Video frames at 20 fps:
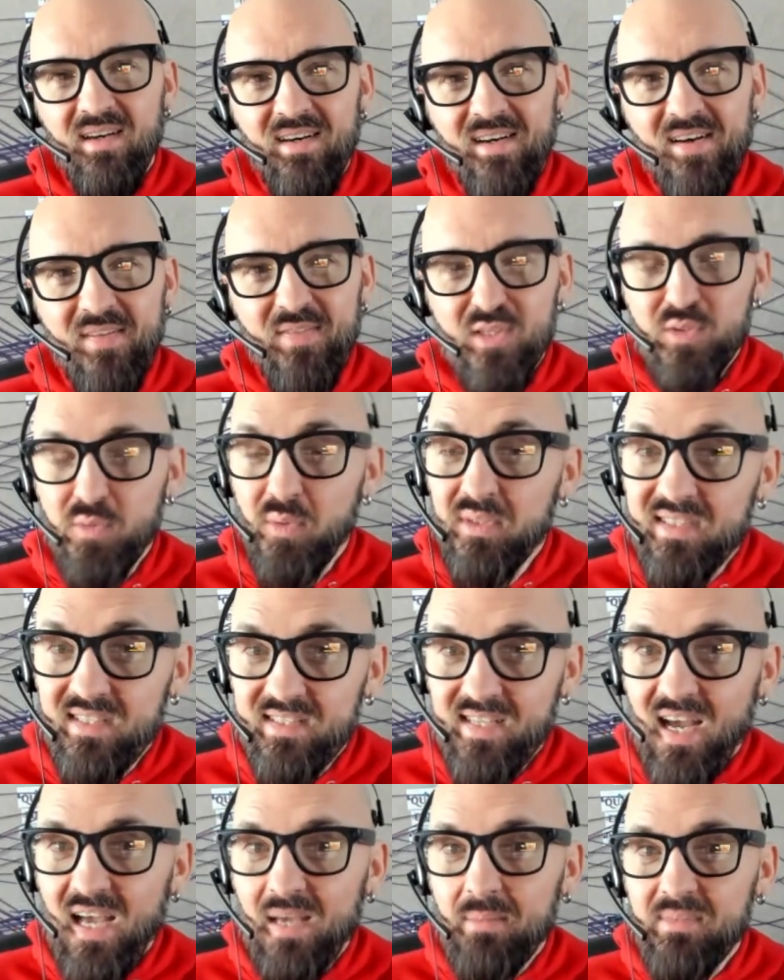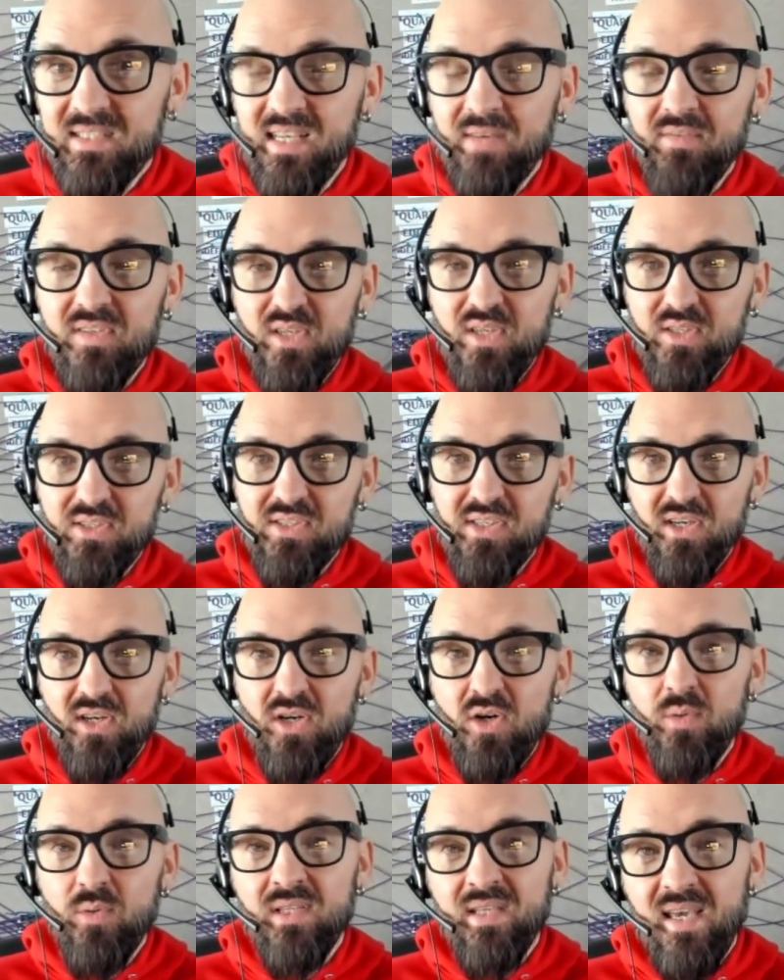This was the time 7 years
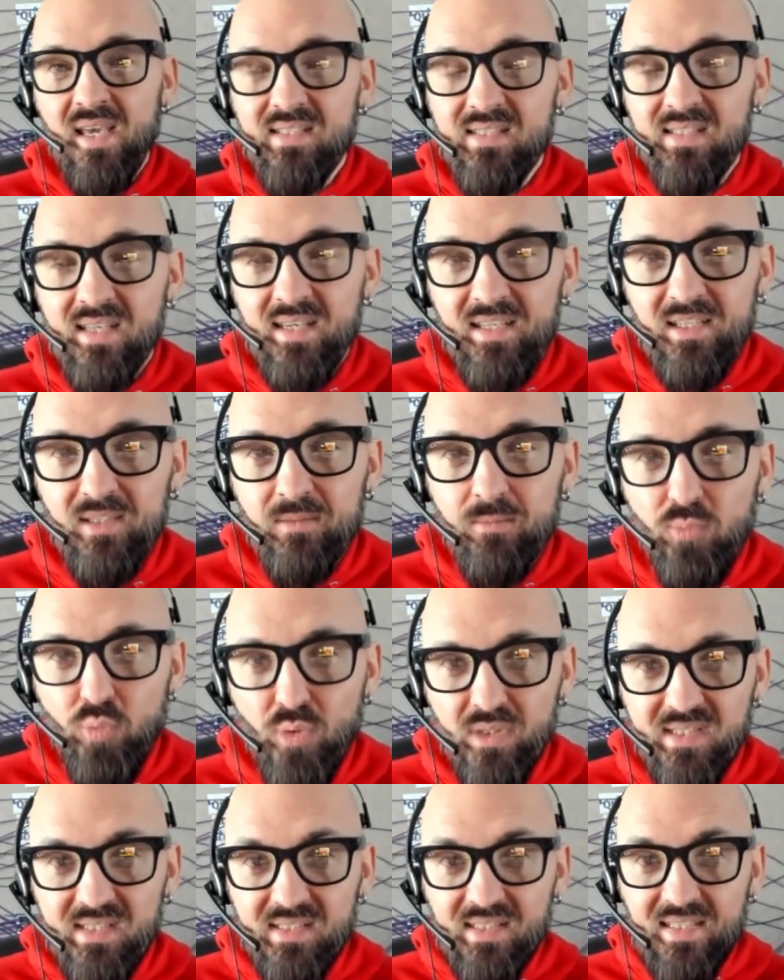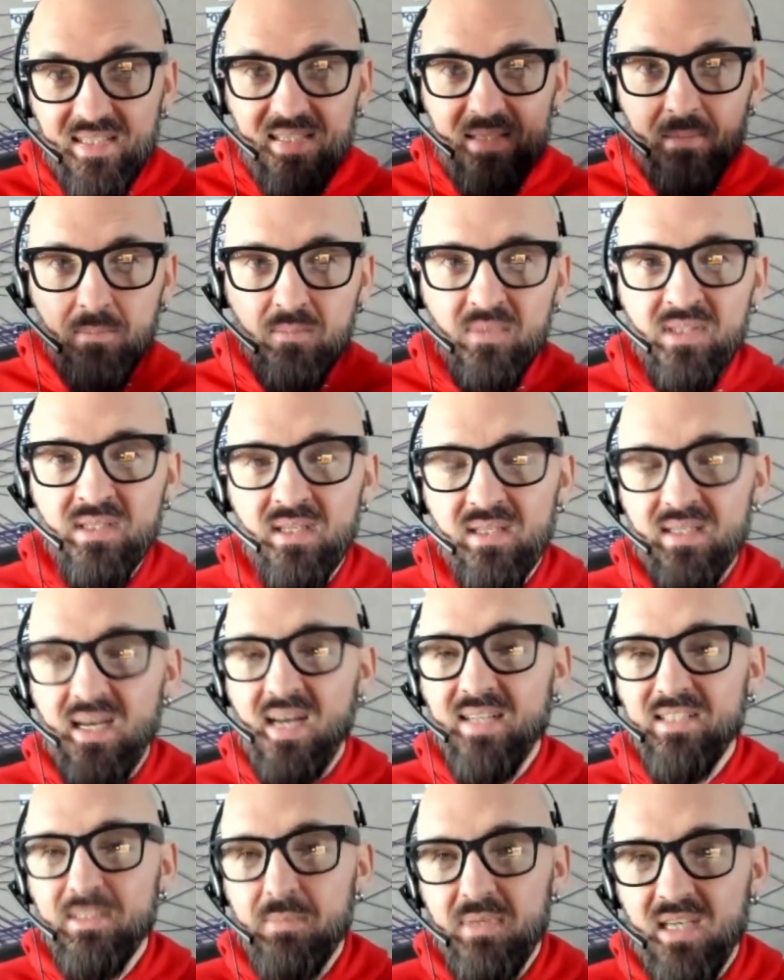ago when Case Keenum was deemed
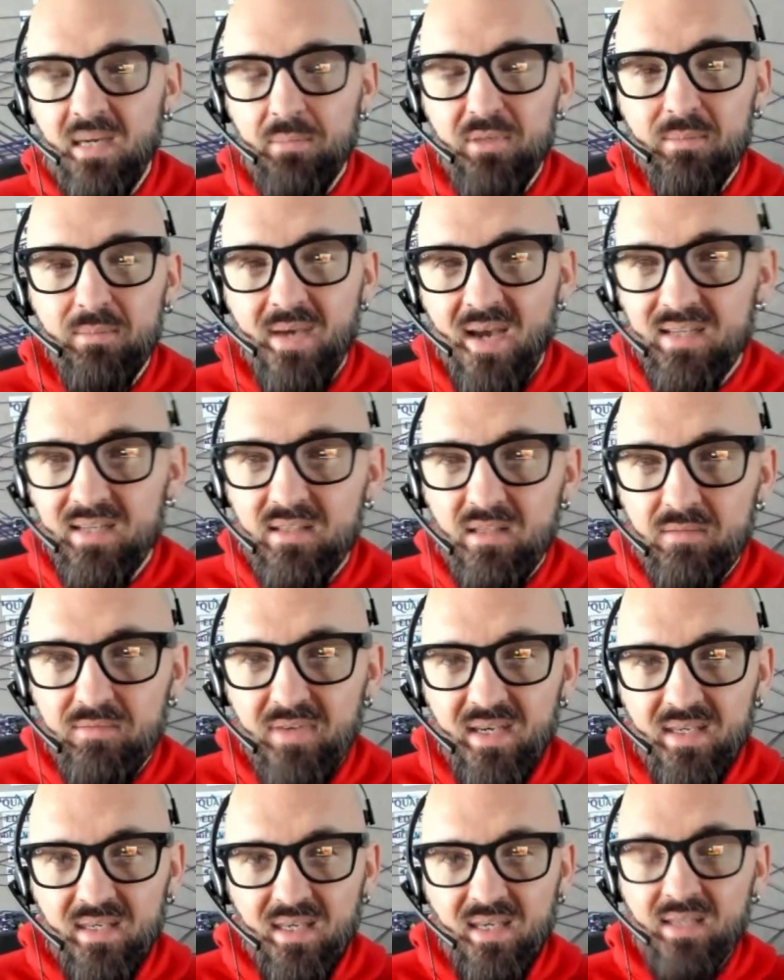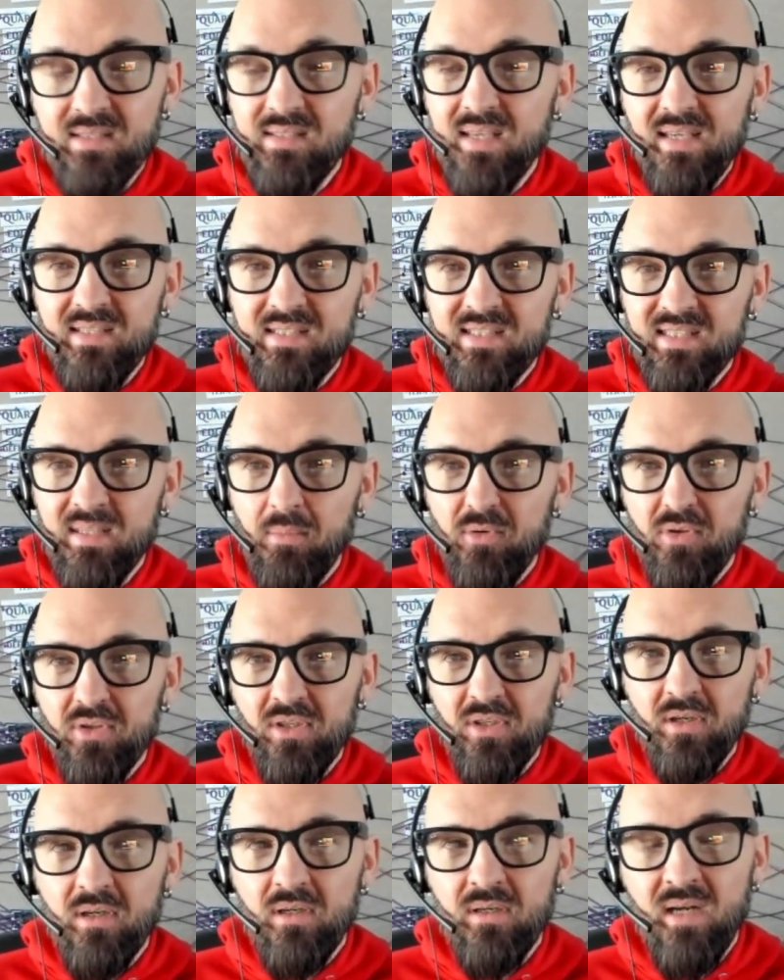not to be coming back to the Vikings. A
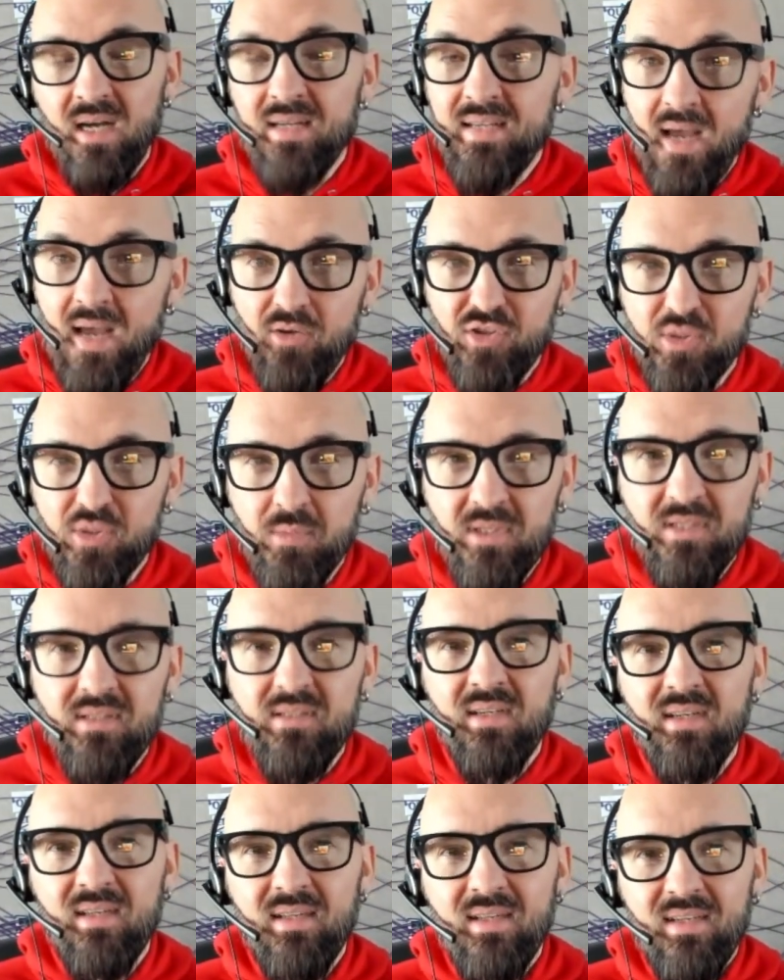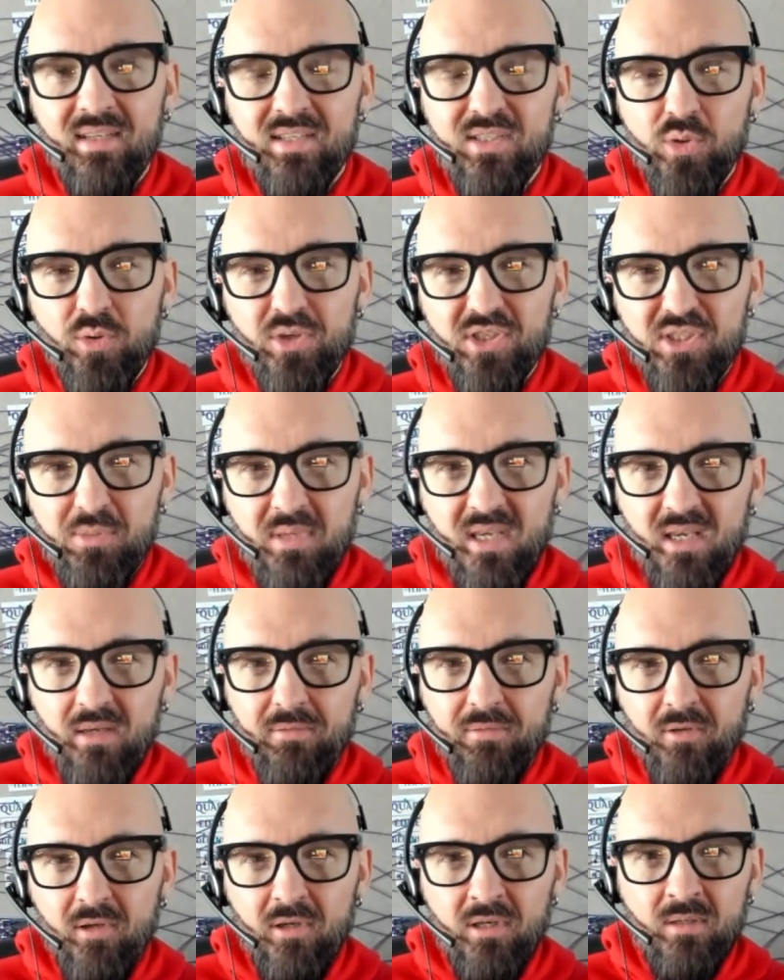similar announcement, so to speak,
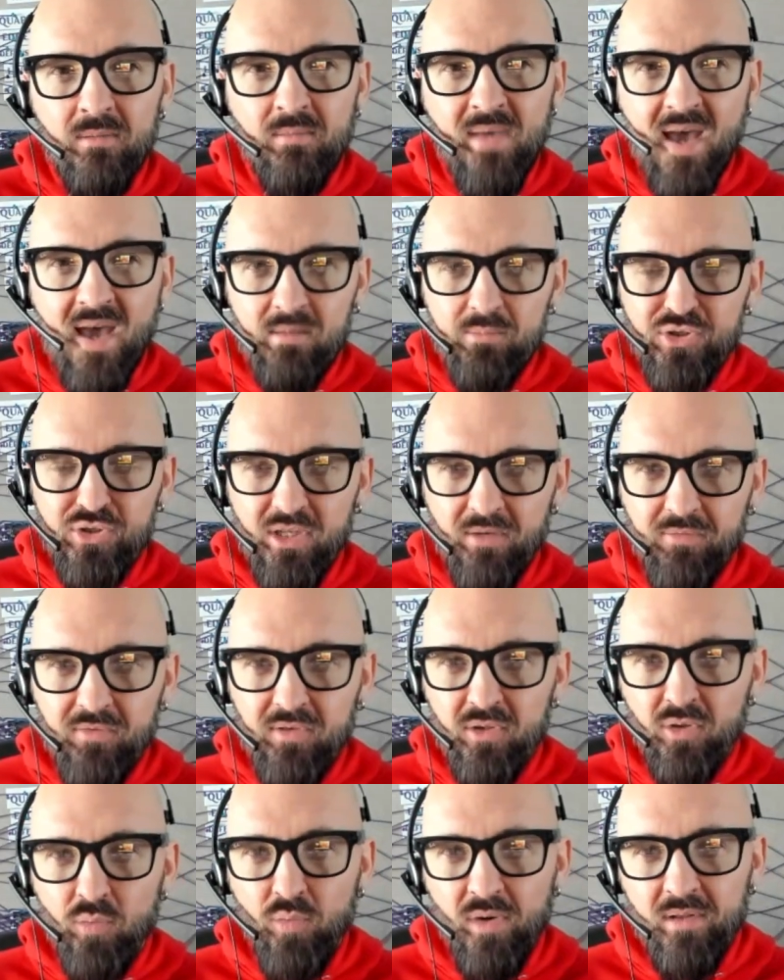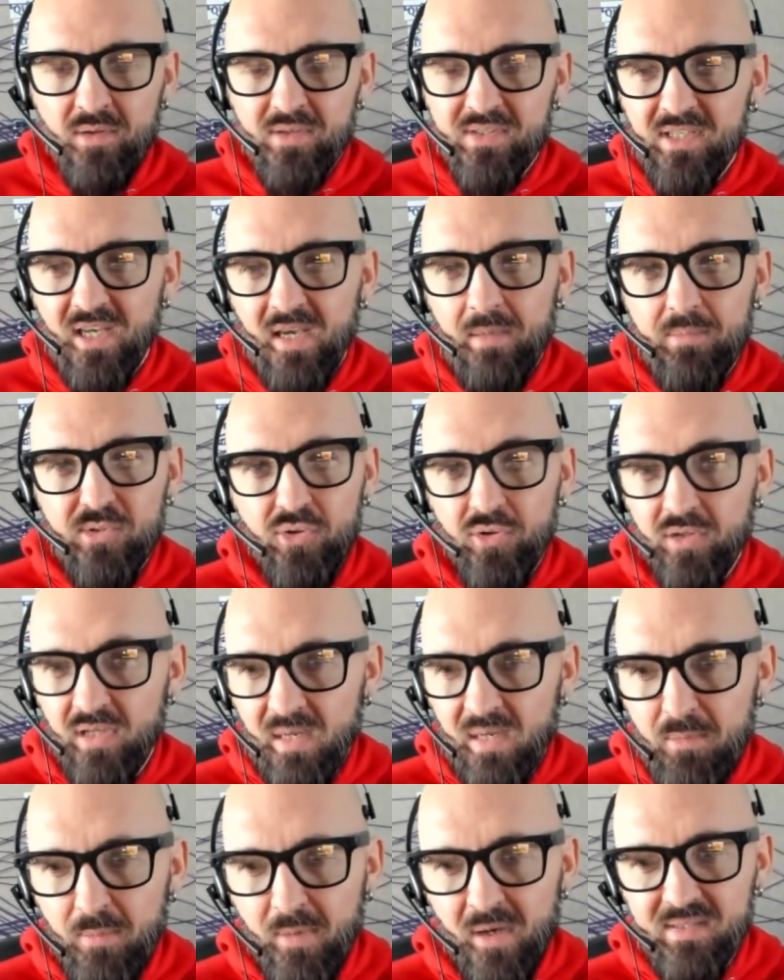from Adam Schefter or one of those types could
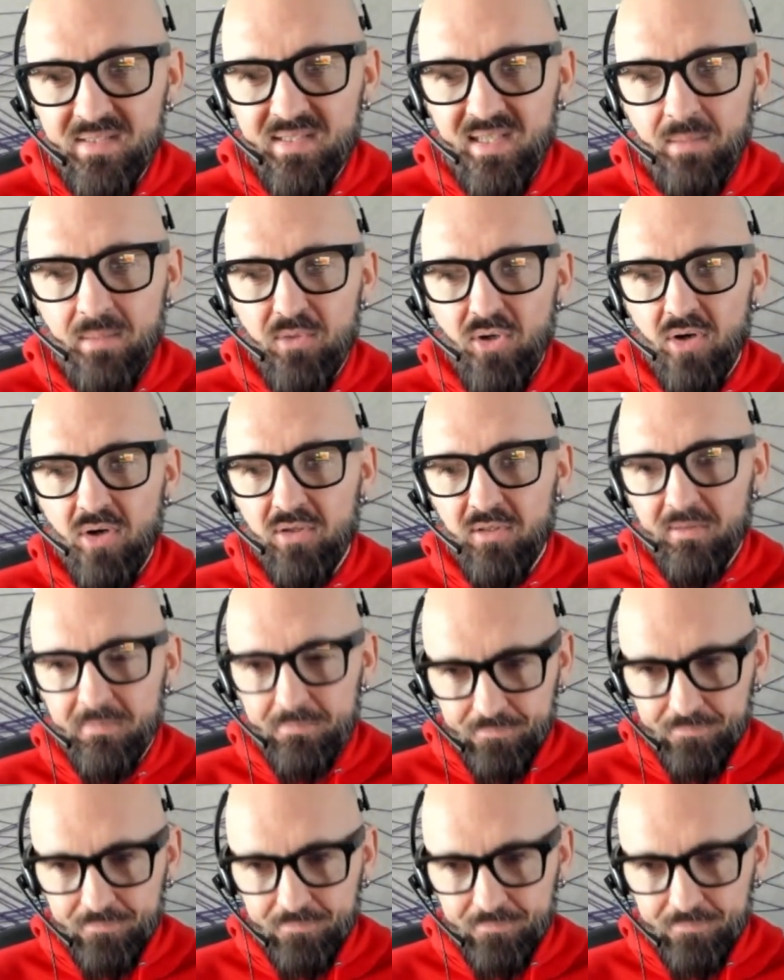come about Sam Darnold.